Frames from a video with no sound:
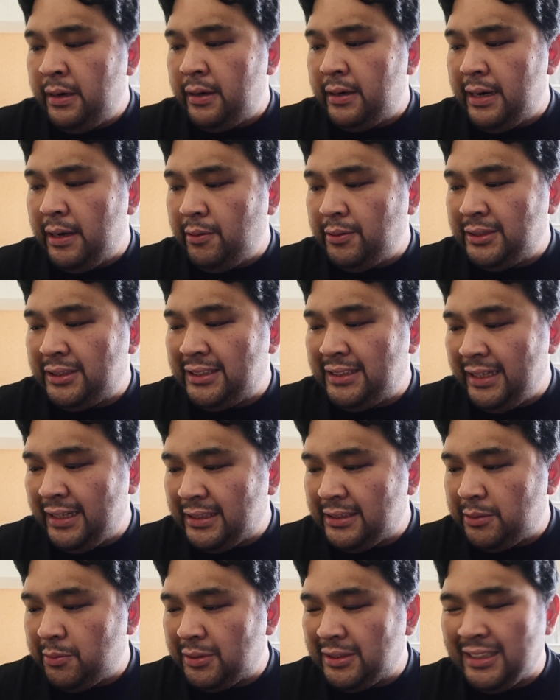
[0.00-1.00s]
Round
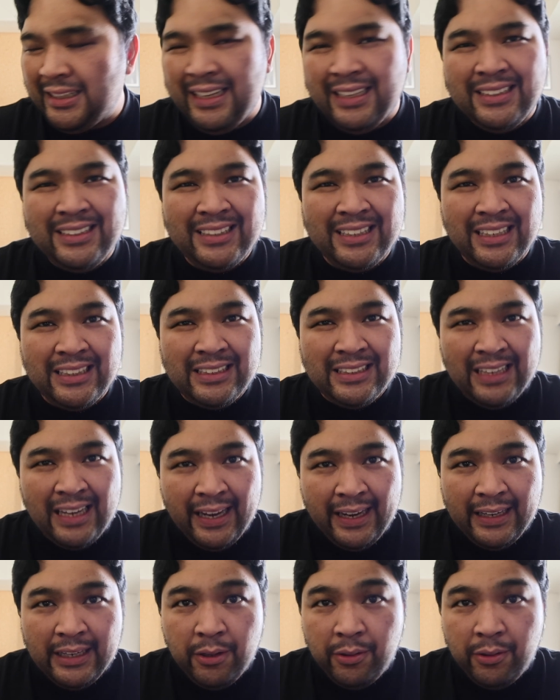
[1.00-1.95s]
6 was against Kasai.